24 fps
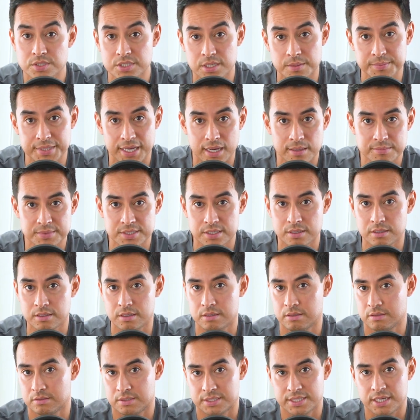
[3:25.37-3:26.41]
Sometimes
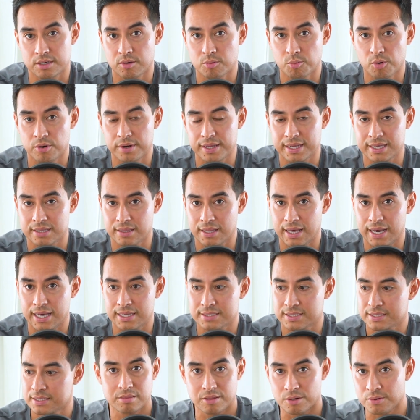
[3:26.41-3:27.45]
a ceremony can
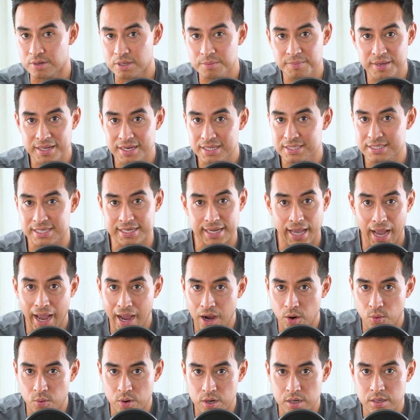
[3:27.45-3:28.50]
last 30 minutes, an
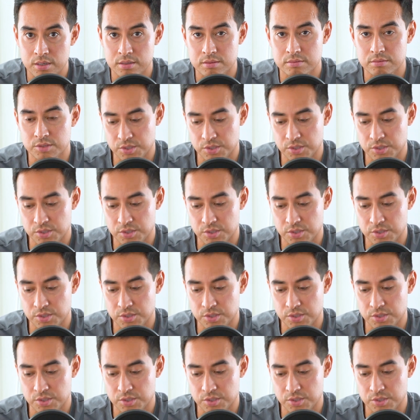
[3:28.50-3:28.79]
hour.